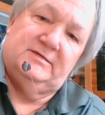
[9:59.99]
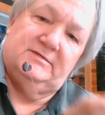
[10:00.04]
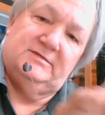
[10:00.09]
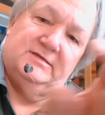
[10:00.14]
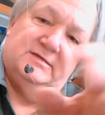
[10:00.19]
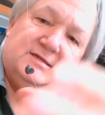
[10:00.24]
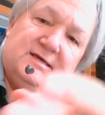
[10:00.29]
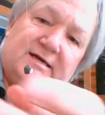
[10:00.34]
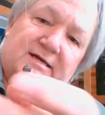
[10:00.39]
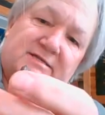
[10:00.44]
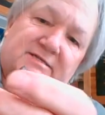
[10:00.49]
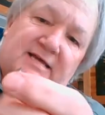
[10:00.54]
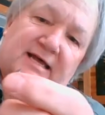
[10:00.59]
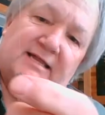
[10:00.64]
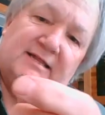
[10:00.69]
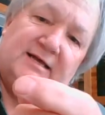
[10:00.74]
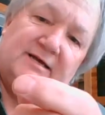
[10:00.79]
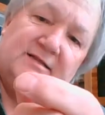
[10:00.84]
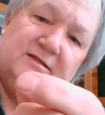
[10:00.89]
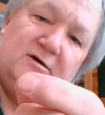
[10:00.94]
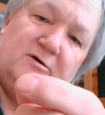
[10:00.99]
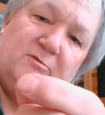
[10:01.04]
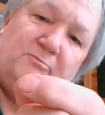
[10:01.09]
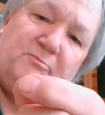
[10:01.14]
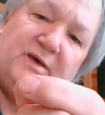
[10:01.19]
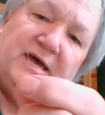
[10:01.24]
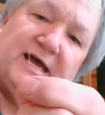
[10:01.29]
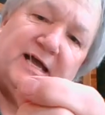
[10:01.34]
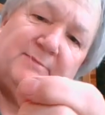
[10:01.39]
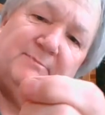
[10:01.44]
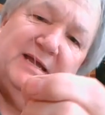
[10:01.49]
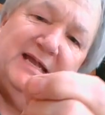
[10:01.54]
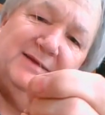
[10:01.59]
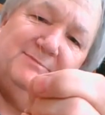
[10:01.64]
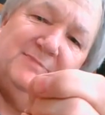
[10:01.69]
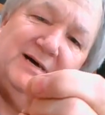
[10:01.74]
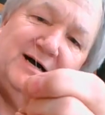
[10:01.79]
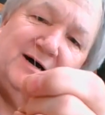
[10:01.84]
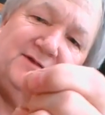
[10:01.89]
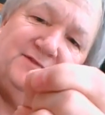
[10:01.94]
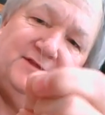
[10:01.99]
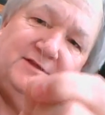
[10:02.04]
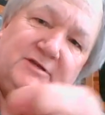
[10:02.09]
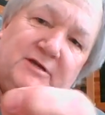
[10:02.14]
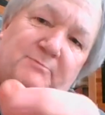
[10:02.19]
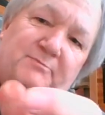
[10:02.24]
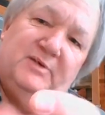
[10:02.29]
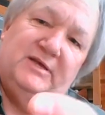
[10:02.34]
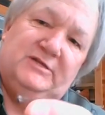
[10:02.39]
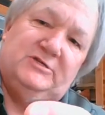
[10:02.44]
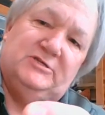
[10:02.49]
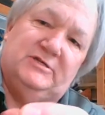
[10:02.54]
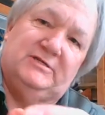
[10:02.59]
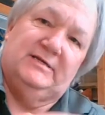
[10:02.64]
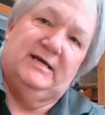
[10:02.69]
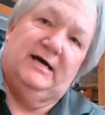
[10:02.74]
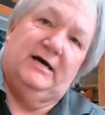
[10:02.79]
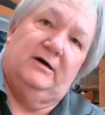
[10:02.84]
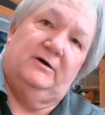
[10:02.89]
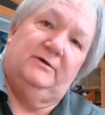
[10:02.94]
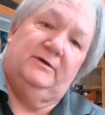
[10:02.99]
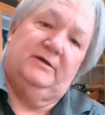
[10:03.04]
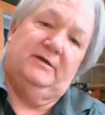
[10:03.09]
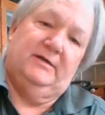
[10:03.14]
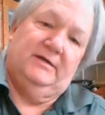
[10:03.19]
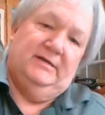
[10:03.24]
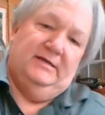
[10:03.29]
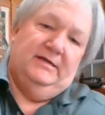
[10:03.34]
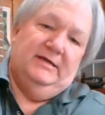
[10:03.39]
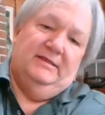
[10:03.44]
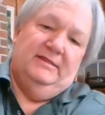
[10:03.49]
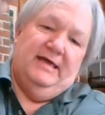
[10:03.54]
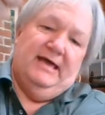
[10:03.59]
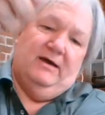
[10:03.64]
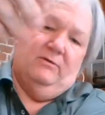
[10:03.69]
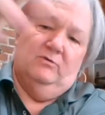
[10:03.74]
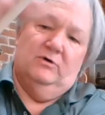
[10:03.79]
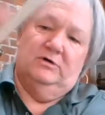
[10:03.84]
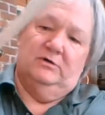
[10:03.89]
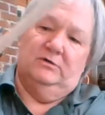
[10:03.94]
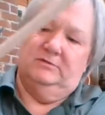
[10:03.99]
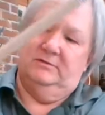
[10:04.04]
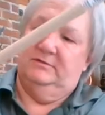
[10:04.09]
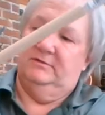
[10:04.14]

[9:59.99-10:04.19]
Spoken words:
See that? It's got like a little Pac-Man mouth, and you pinch it down, and that will